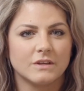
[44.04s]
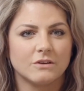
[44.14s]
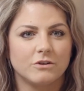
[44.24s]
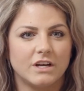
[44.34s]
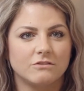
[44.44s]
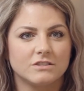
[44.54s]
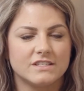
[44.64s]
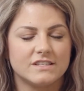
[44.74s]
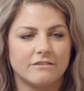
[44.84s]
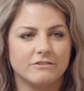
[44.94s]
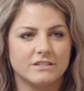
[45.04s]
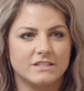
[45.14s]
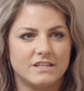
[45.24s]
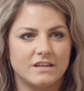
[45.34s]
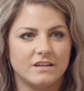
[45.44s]
When I was
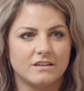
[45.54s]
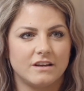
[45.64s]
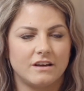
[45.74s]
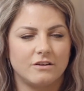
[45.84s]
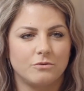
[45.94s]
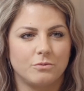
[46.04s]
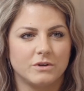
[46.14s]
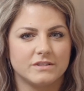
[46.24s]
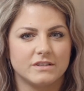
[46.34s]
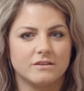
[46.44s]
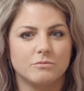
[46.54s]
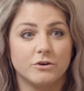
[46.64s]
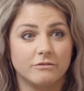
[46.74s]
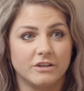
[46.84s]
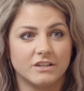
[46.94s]
17, I was in a
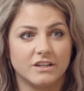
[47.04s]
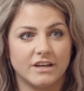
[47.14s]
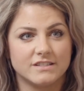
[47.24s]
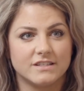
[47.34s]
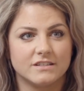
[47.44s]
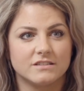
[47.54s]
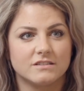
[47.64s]
motor vehicle accident.